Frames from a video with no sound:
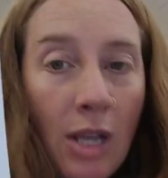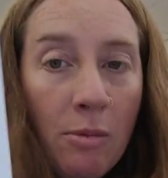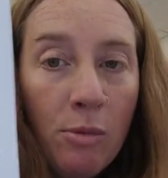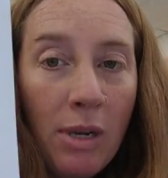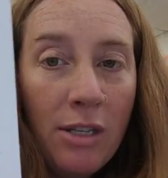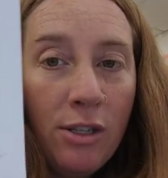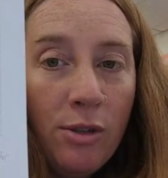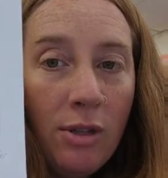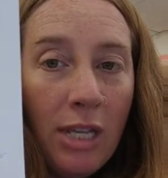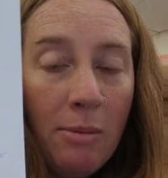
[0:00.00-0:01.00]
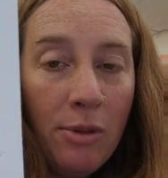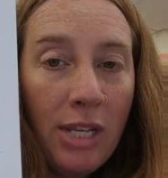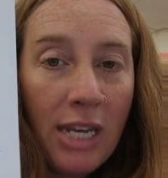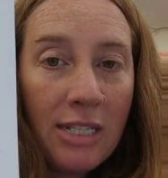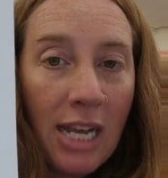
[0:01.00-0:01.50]
I'm reminding you to label
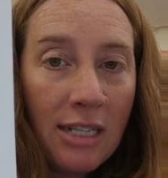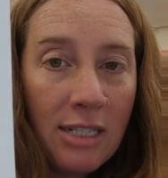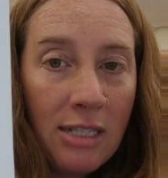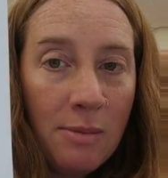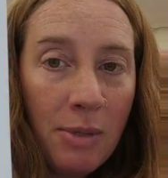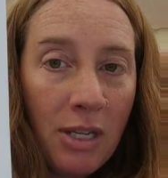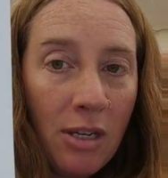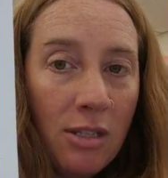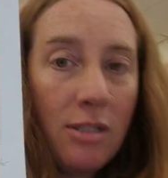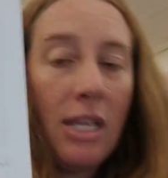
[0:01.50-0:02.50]
the x-axis because